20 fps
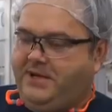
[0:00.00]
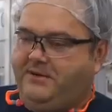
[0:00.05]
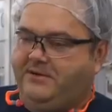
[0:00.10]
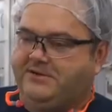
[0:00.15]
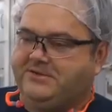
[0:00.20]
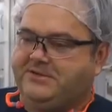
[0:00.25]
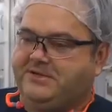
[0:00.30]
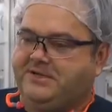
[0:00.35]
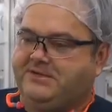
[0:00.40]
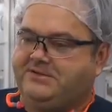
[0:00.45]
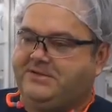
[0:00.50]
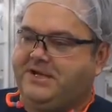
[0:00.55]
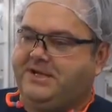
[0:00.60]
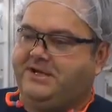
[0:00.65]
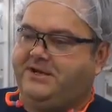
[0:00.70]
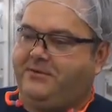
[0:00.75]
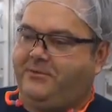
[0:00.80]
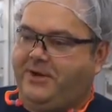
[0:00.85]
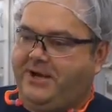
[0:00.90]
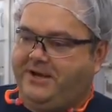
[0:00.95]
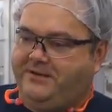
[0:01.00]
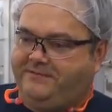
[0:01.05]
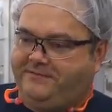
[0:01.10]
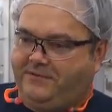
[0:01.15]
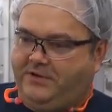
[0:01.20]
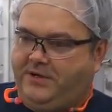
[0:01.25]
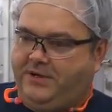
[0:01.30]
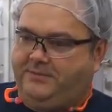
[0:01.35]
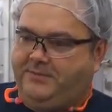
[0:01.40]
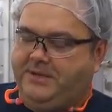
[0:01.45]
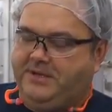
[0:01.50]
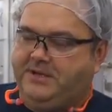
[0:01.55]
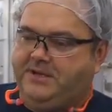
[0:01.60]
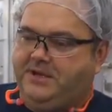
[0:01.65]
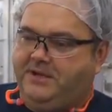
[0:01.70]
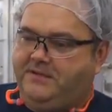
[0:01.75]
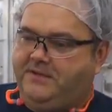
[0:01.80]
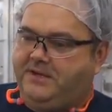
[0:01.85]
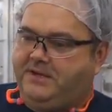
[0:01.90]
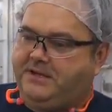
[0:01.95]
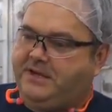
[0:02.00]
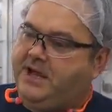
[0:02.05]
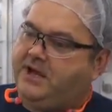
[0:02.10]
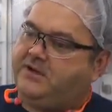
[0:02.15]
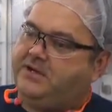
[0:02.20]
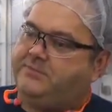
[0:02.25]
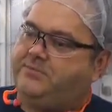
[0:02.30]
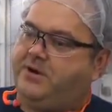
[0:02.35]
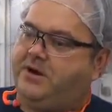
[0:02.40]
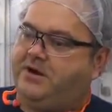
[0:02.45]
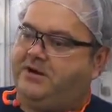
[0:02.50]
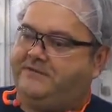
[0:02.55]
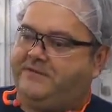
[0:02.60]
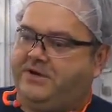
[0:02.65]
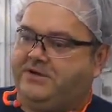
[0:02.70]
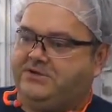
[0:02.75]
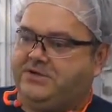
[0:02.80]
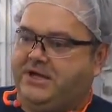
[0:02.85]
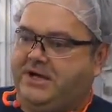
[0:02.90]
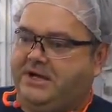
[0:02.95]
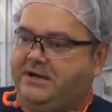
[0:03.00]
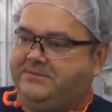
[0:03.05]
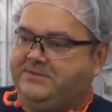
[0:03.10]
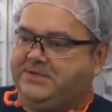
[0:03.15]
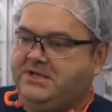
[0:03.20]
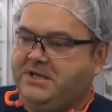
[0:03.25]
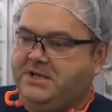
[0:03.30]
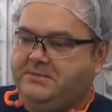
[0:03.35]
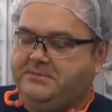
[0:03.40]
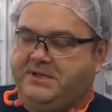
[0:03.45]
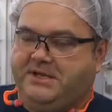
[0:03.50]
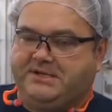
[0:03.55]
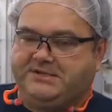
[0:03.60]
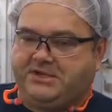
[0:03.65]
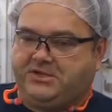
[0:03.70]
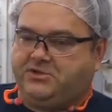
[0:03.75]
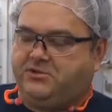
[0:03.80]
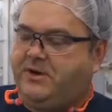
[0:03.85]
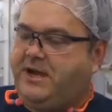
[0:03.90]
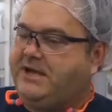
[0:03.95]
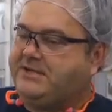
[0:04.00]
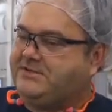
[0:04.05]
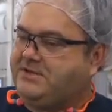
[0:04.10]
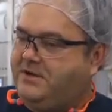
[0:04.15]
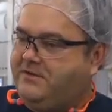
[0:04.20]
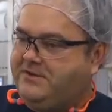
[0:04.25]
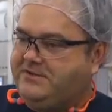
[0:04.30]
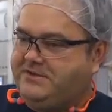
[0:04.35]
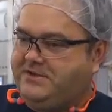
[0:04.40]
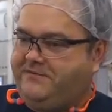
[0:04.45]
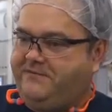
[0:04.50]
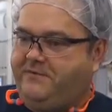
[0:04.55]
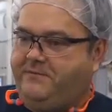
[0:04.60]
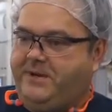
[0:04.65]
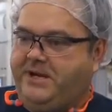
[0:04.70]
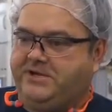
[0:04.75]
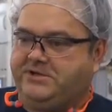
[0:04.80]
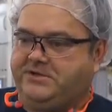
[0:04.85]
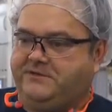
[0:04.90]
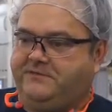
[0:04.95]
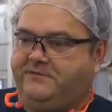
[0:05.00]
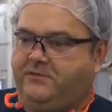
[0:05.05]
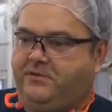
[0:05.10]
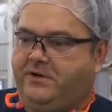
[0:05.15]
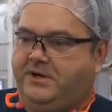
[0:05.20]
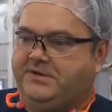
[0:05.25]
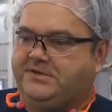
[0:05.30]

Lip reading: hours it has taken away from the accounting part of our jobs because it tracks all this information for